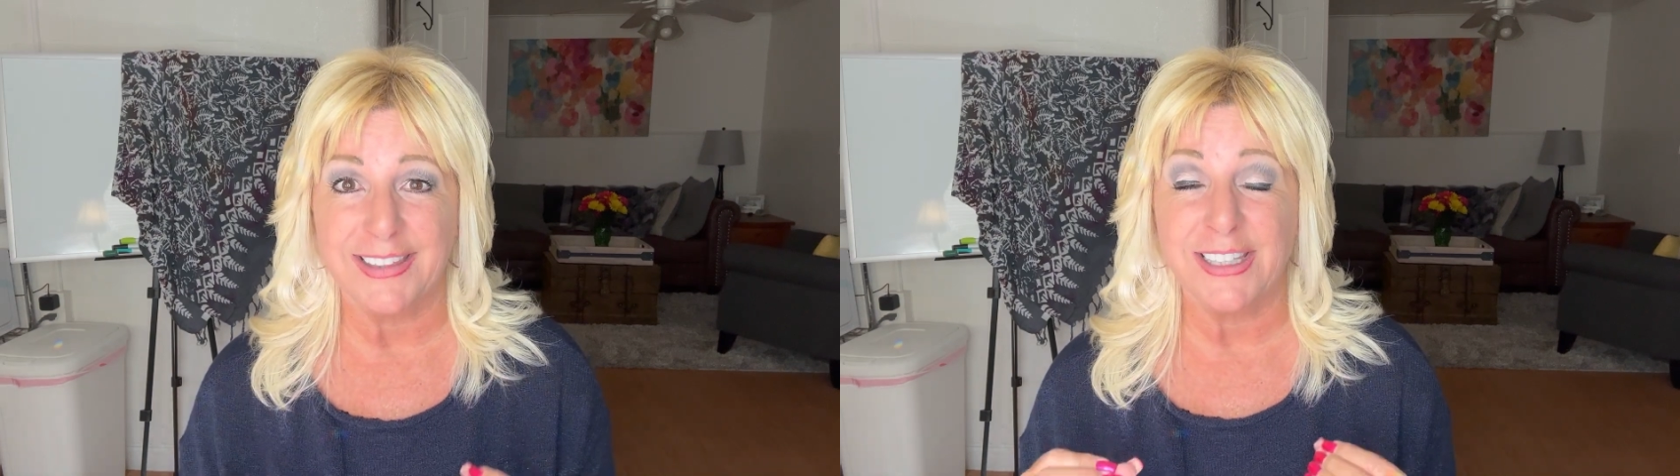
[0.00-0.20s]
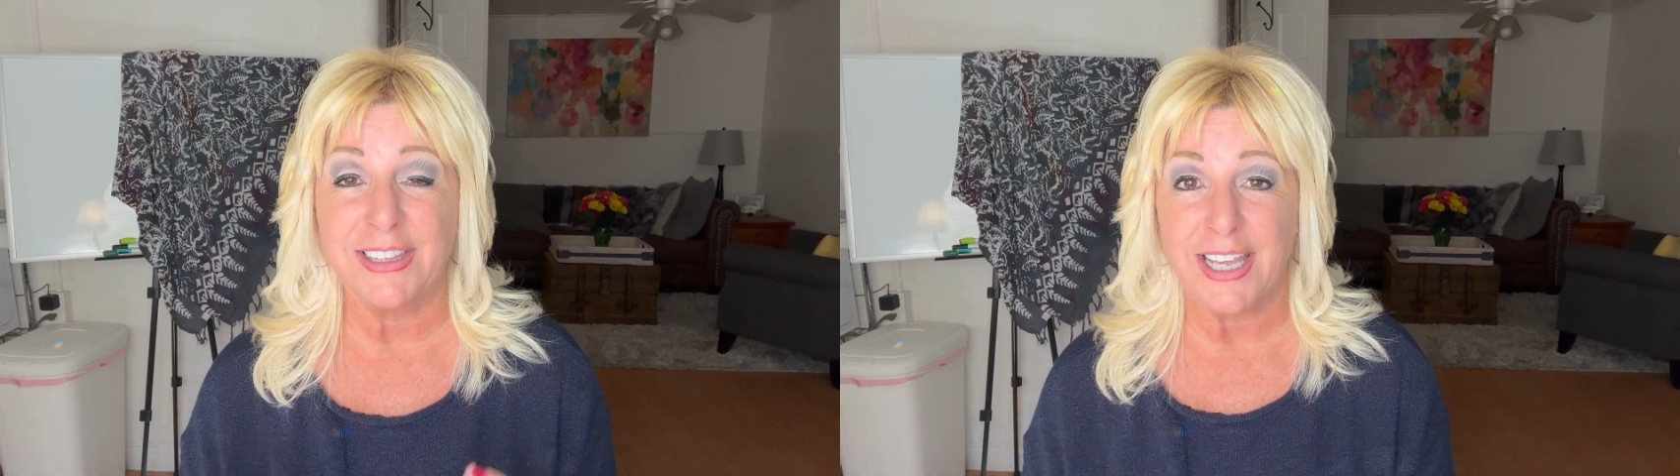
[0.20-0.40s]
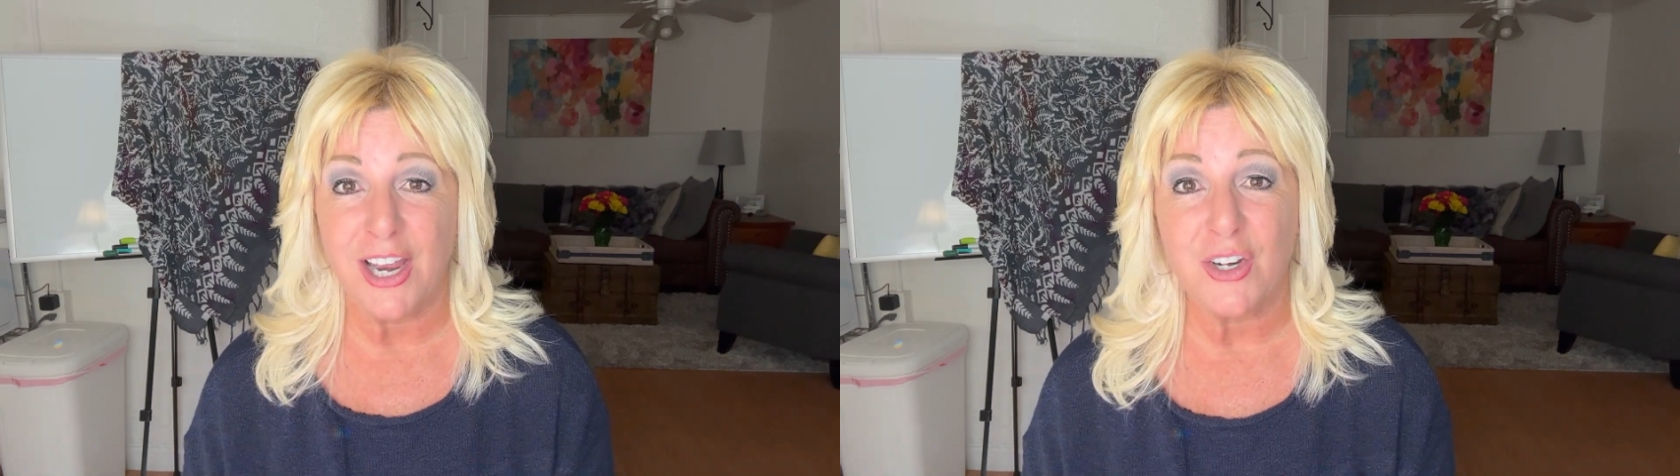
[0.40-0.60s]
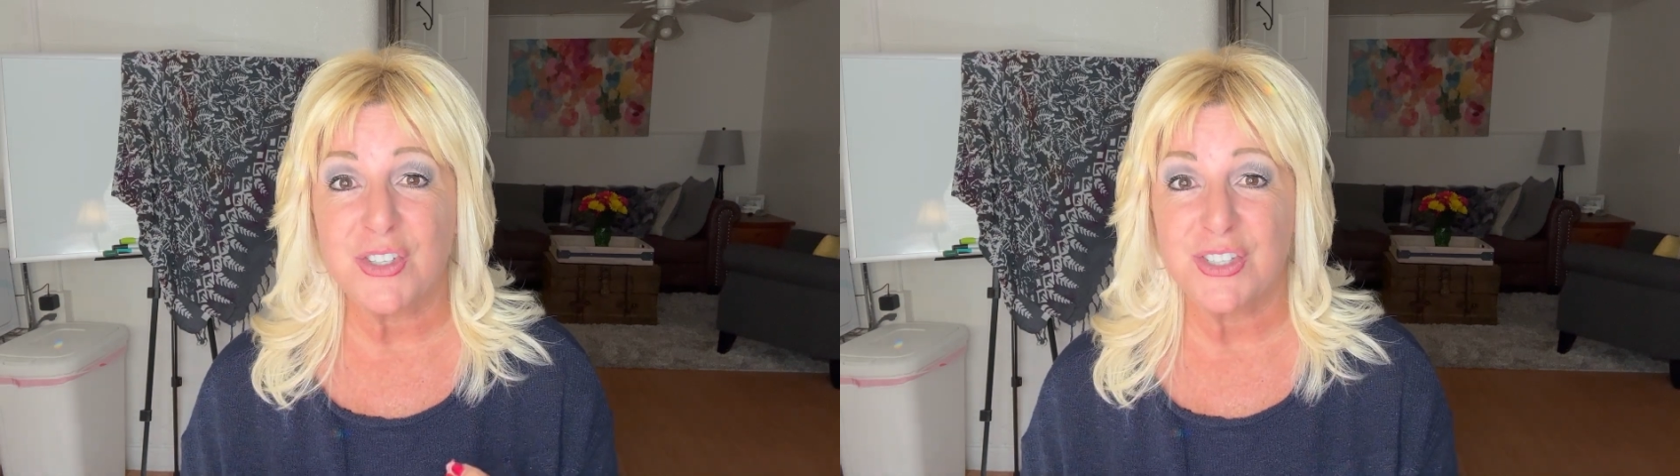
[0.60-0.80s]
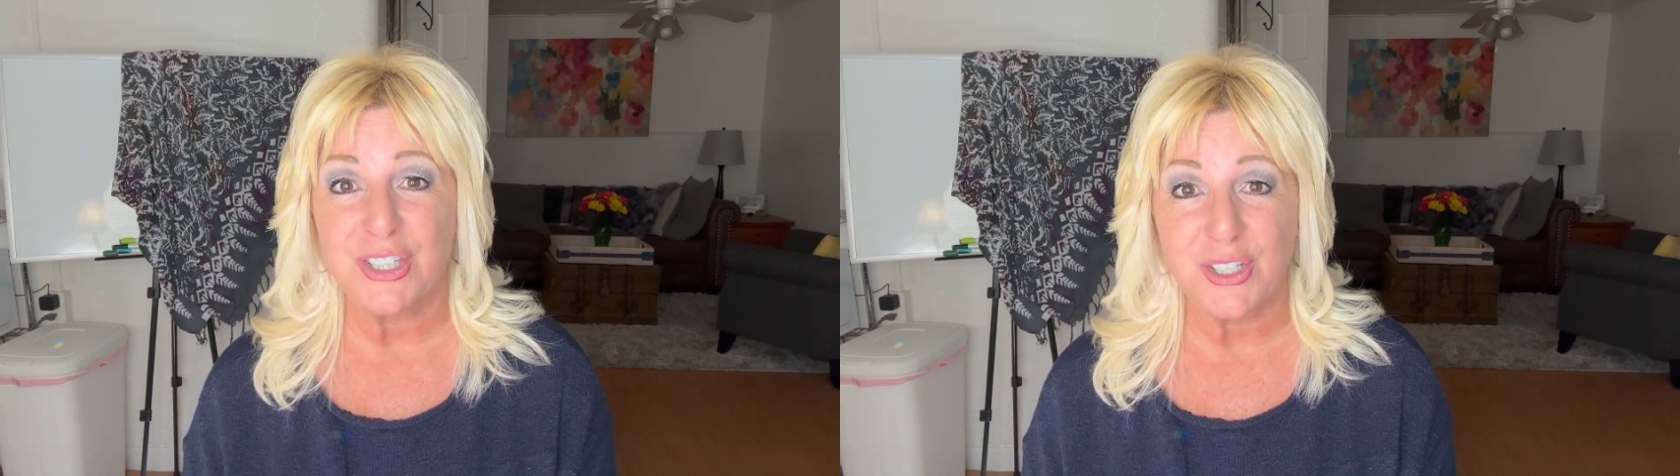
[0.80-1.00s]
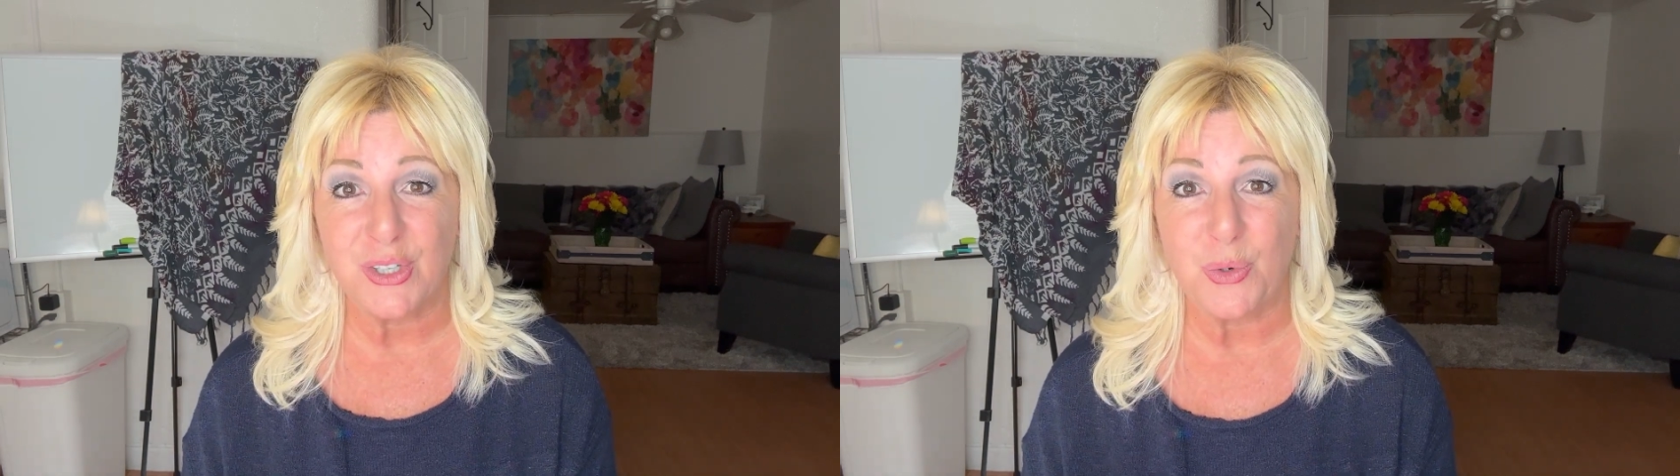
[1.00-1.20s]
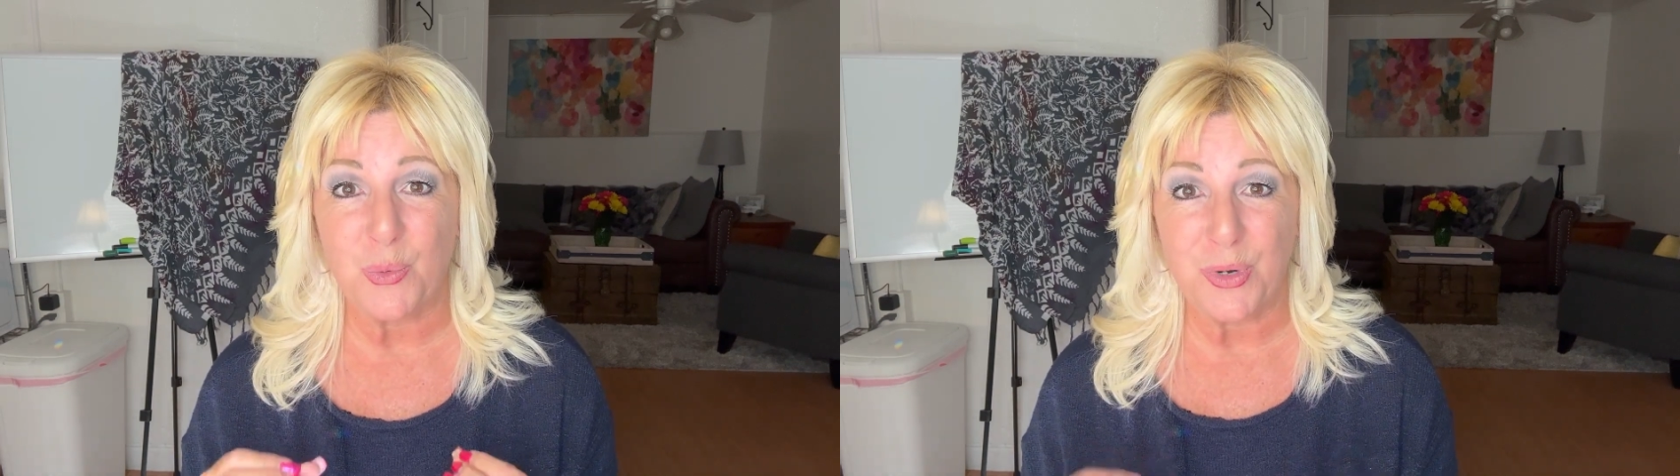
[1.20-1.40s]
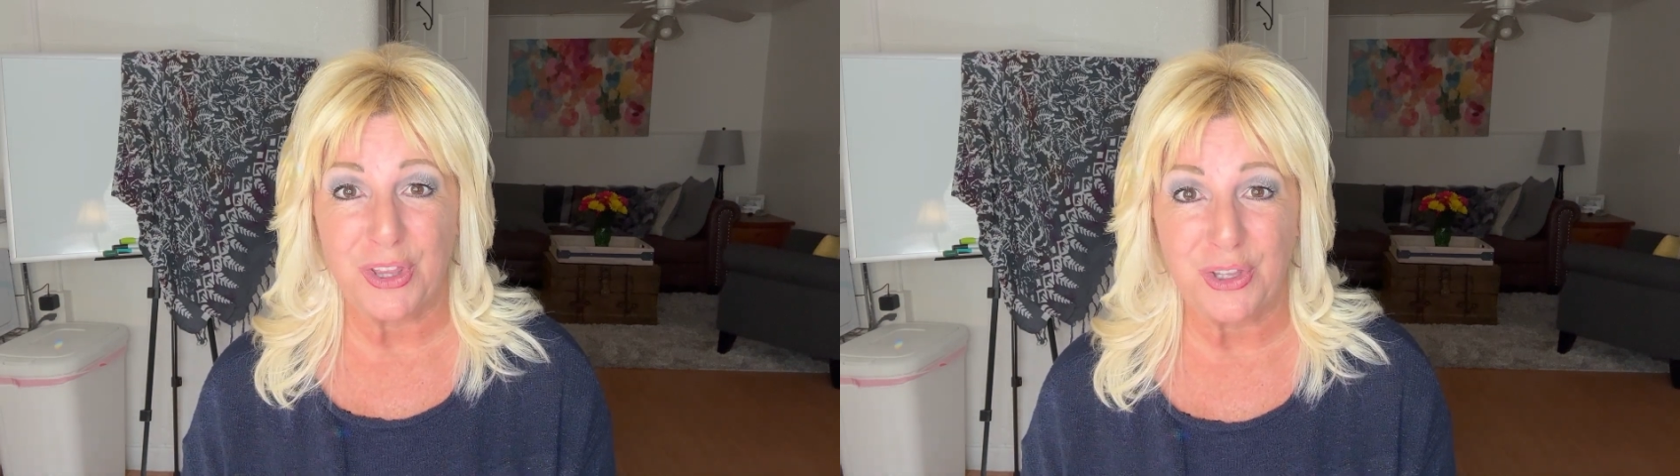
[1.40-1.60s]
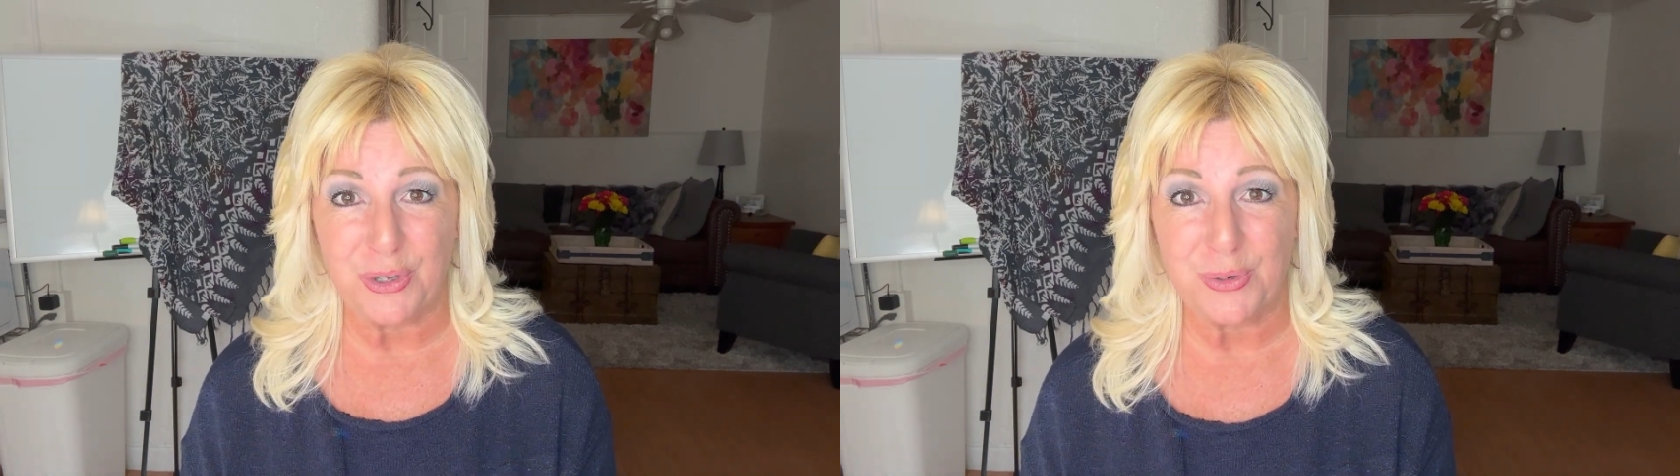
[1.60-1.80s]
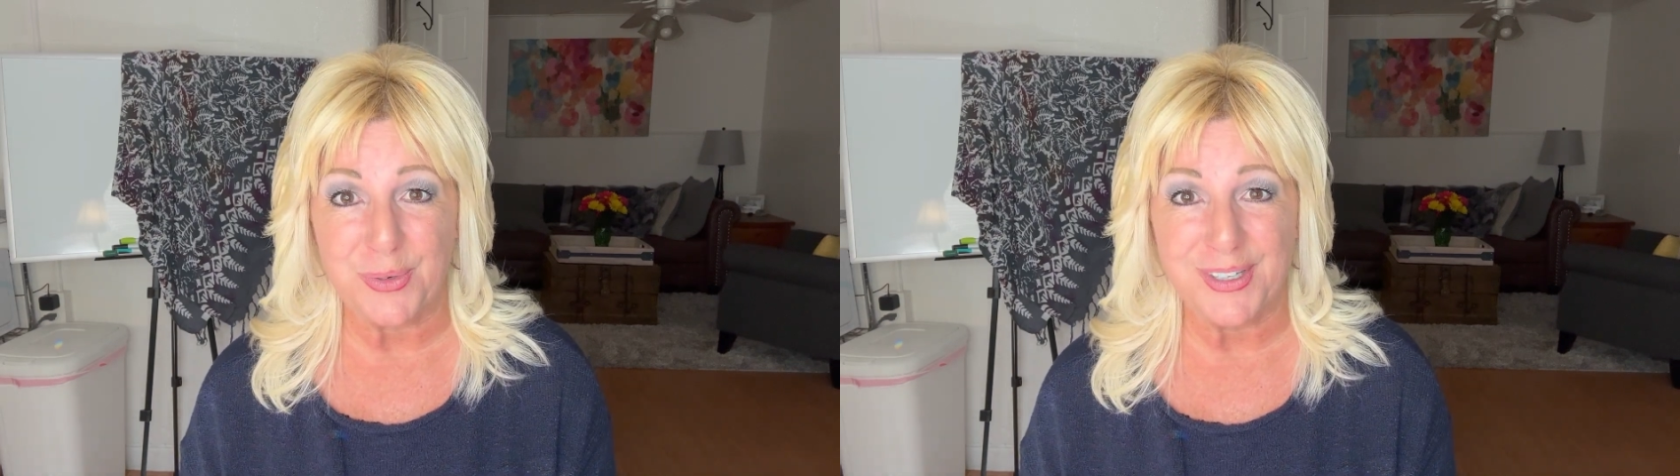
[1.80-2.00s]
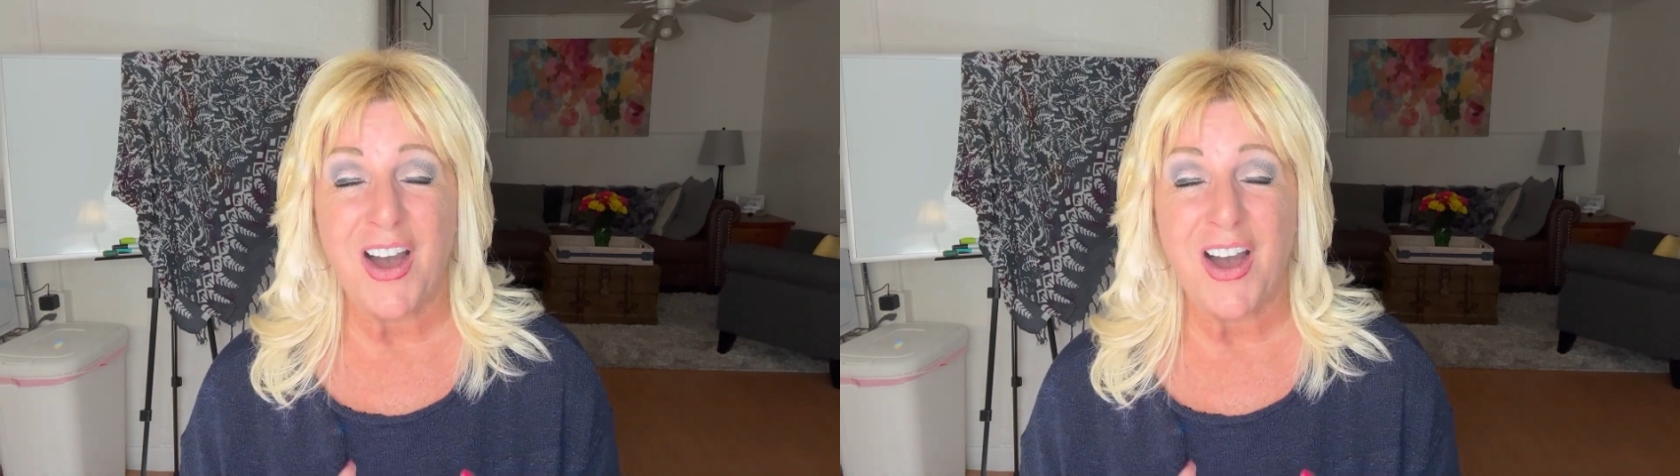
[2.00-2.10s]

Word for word: that they are still with you.